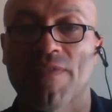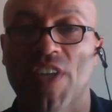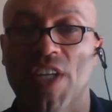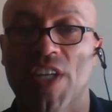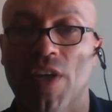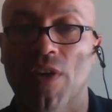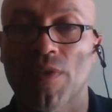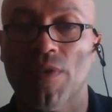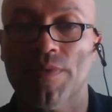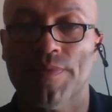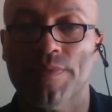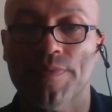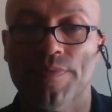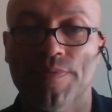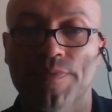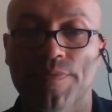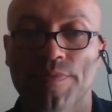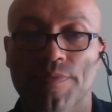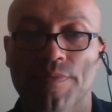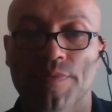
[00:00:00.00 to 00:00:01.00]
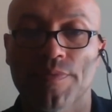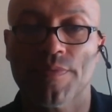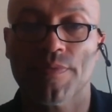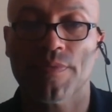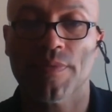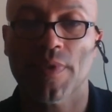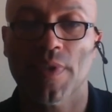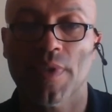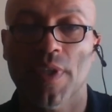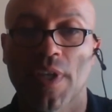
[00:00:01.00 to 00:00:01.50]
video.
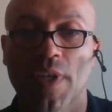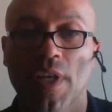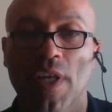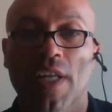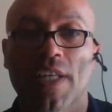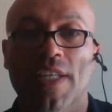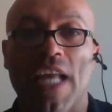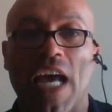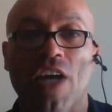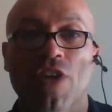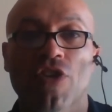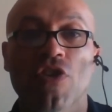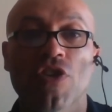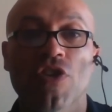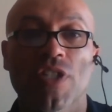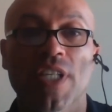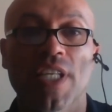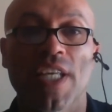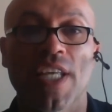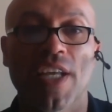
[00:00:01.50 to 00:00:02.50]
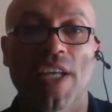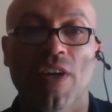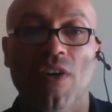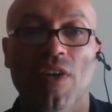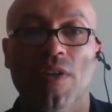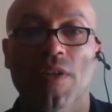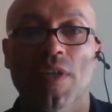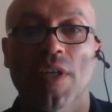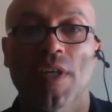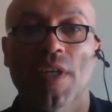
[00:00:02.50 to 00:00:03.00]
Now usually
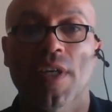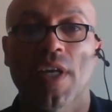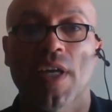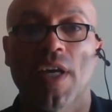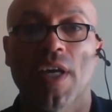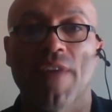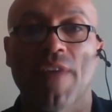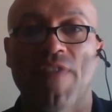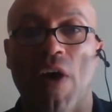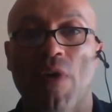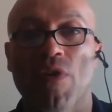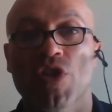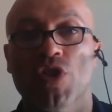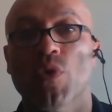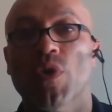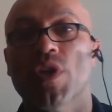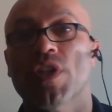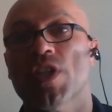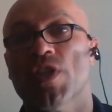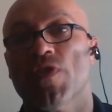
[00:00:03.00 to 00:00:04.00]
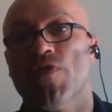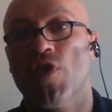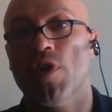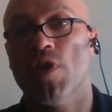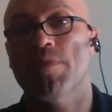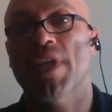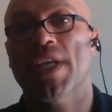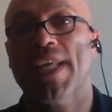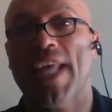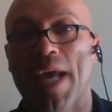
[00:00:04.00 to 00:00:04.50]
here, if I was doing this
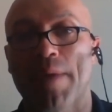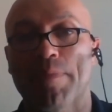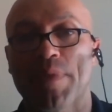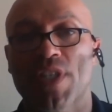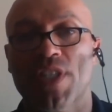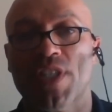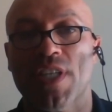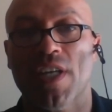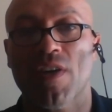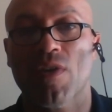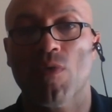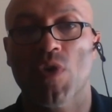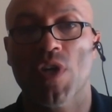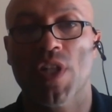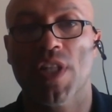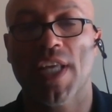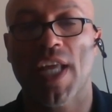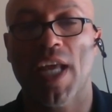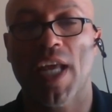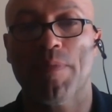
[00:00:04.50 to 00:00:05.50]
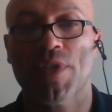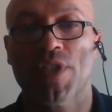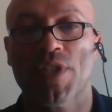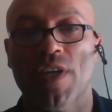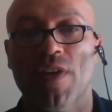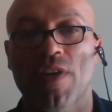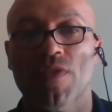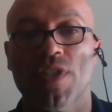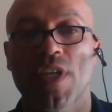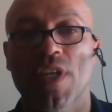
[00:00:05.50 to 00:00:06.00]
from the campus center, one of the campus
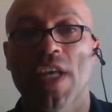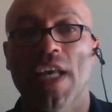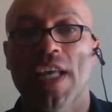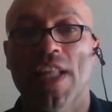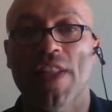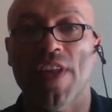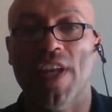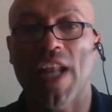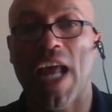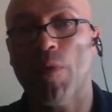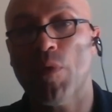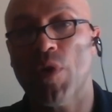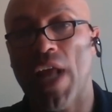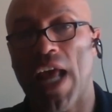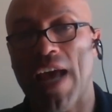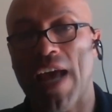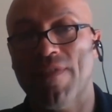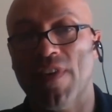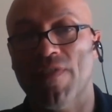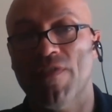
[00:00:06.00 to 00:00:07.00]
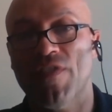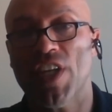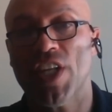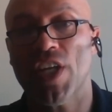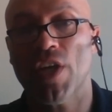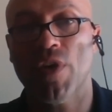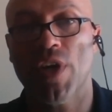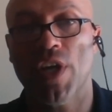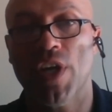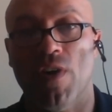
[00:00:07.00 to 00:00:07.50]
centers, then I would have a
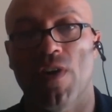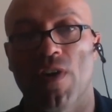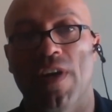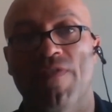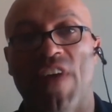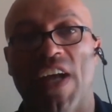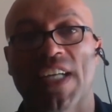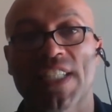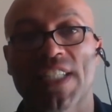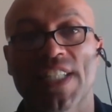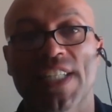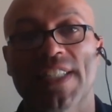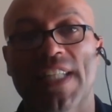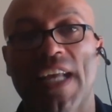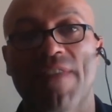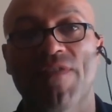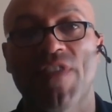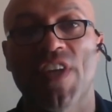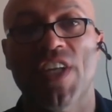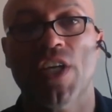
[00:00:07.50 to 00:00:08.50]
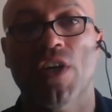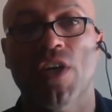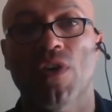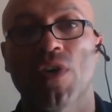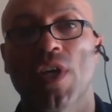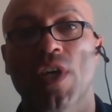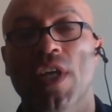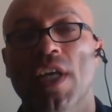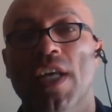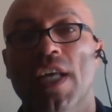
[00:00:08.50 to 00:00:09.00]
video here. If I click that
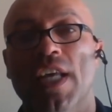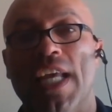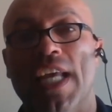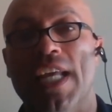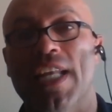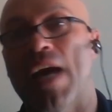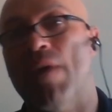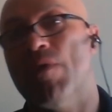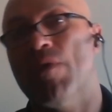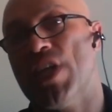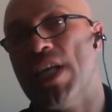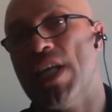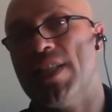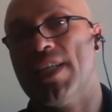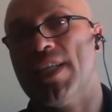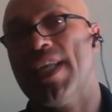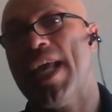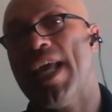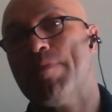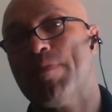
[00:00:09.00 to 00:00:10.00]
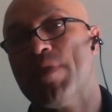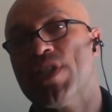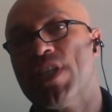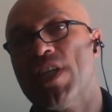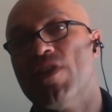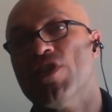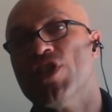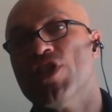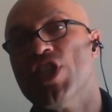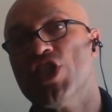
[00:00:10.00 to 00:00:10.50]
video and I was at the campus
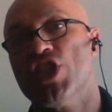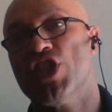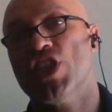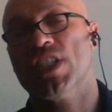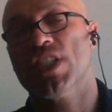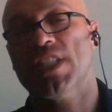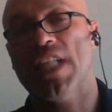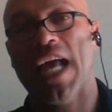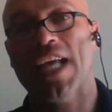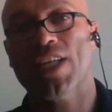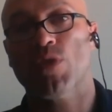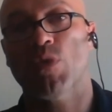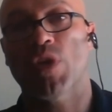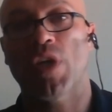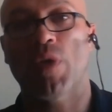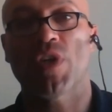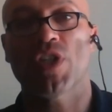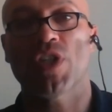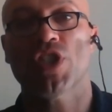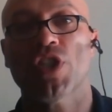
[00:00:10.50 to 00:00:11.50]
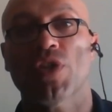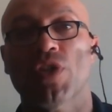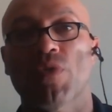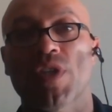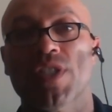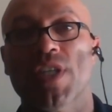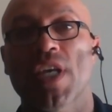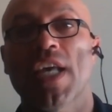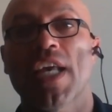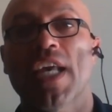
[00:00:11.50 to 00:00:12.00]
center teaching a class, what it would do
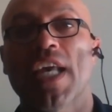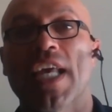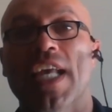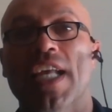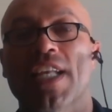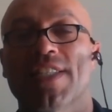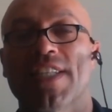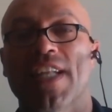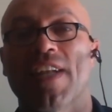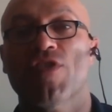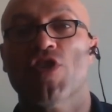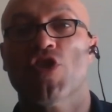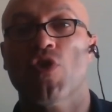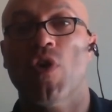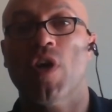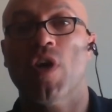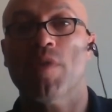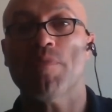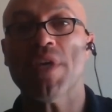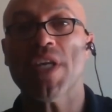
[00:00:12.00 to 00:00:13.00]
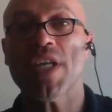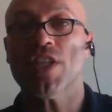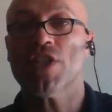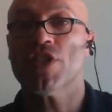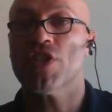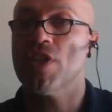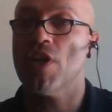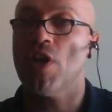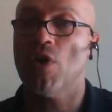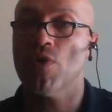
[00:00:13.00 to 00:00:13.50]
is instead of showing me
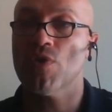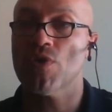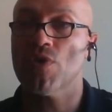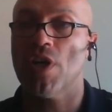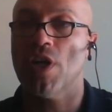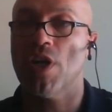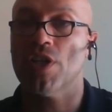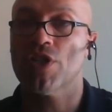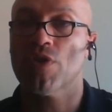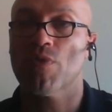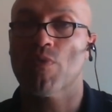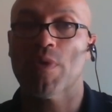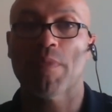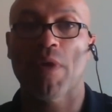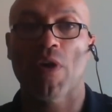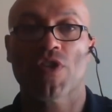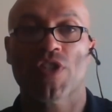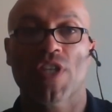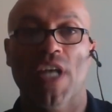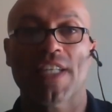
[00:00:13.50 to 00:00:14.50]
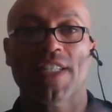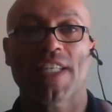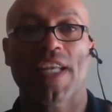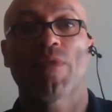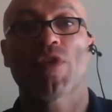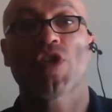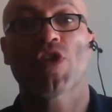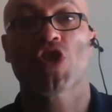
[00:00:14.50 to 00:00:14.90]
to the host, to the remote sites, it would